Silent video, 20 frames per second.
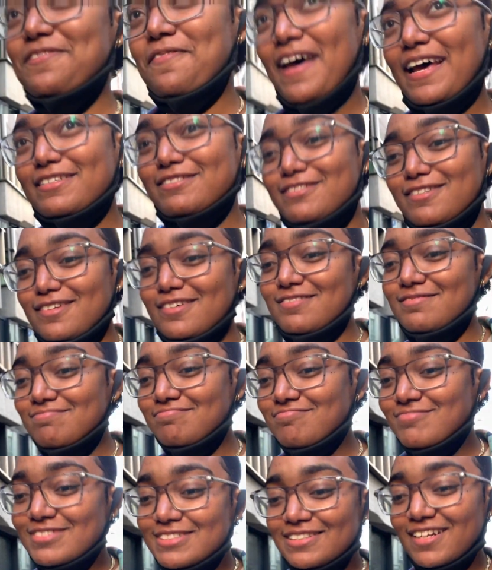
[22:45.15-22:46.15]
waxing.
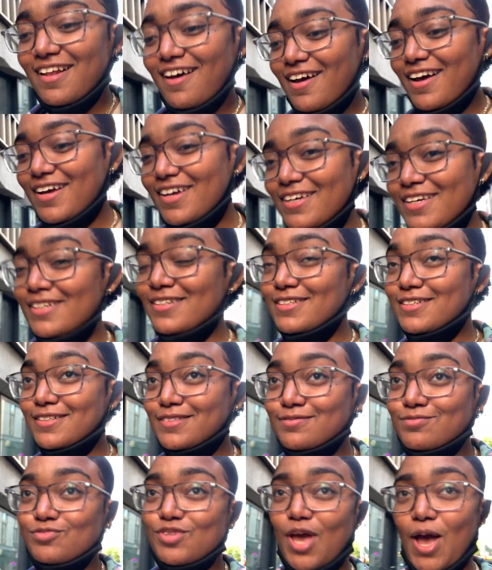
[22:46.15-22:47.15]
Like,
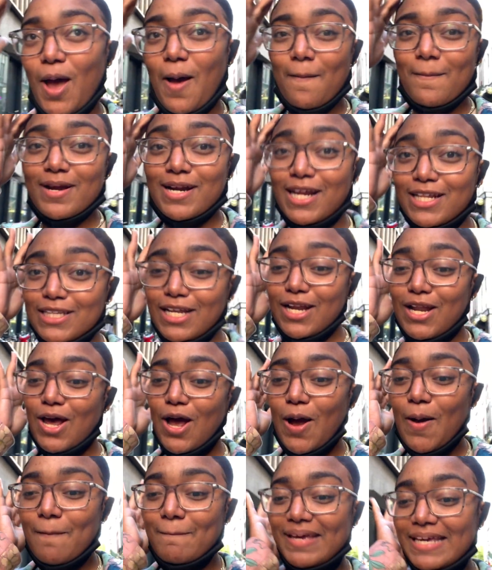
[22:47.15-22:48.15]
I'm gonna
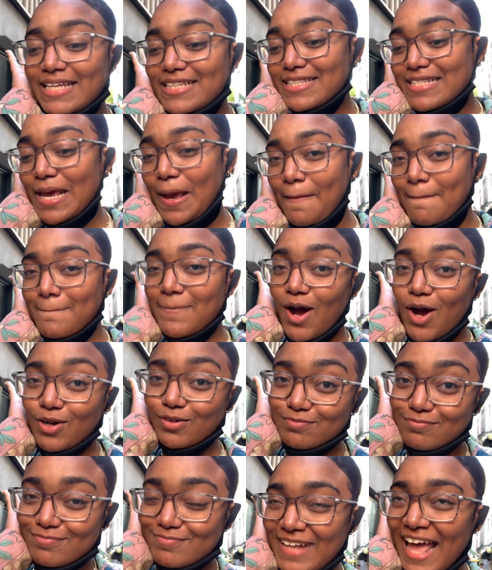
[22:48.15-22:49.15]
unlock my ting pong.